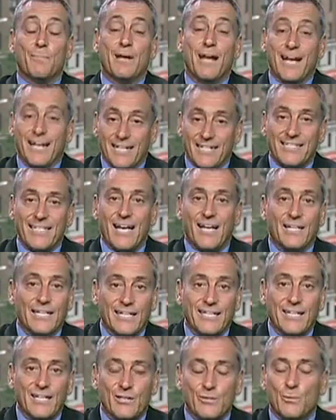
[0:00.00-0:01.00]
but I could tell
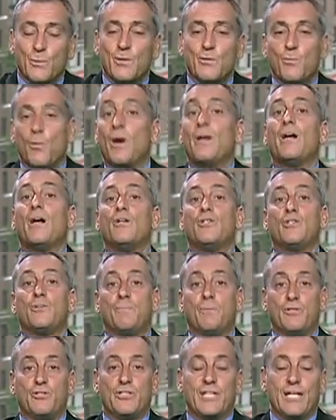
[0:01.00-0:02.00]
you this with
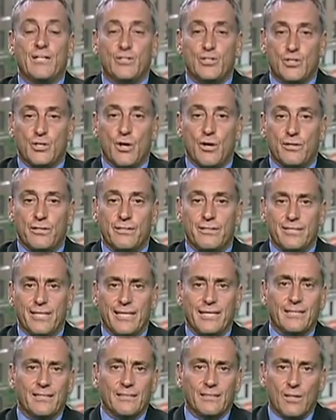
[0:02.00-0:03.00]
100%
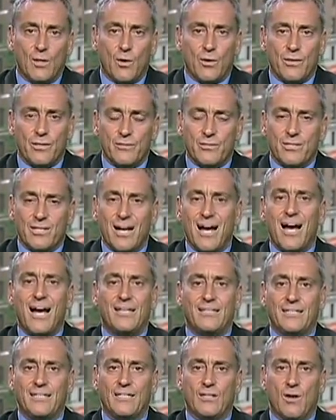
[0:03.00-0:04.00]
certainty. Laurence
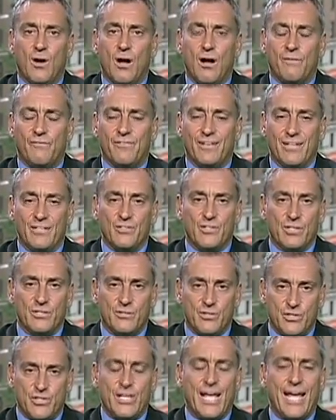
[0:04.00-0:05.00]
Kotlikoff is
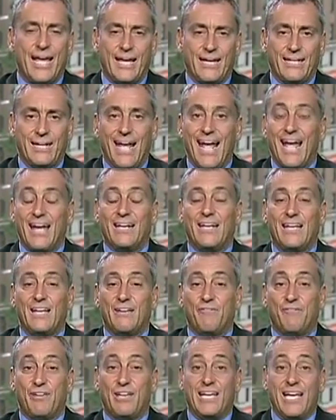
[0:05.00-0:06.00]
insane. And
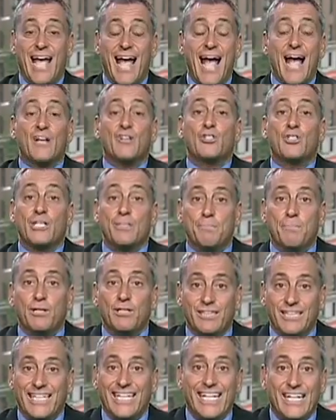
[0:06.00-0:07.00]
if he actually
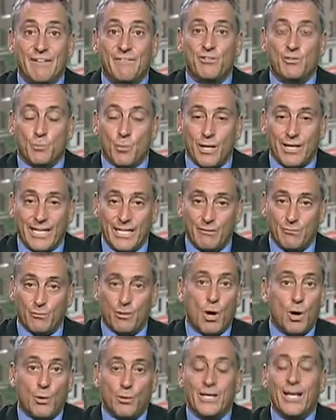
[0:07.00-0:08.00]
believes what he
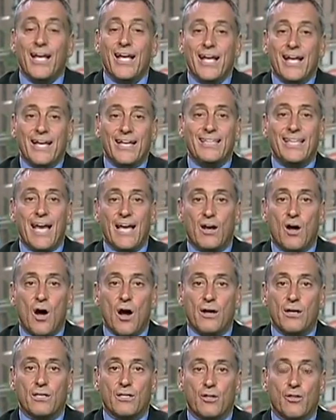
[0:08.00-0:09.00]
wrote in that
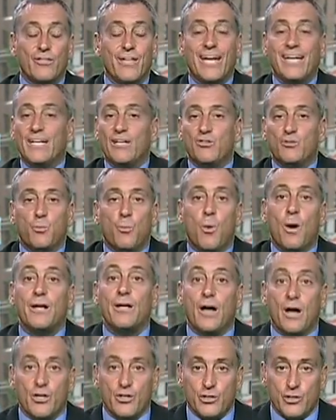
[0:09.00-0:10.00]
article, then he is
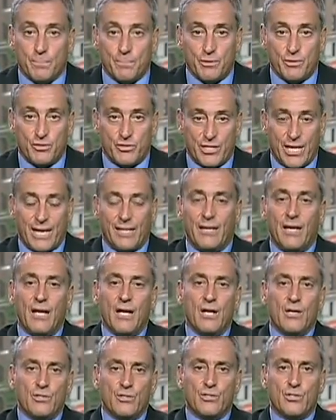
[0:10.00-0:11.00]
100%
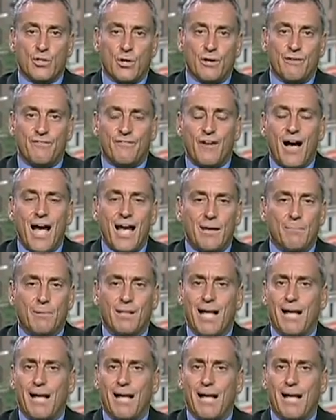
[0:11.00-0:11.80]
certifiable.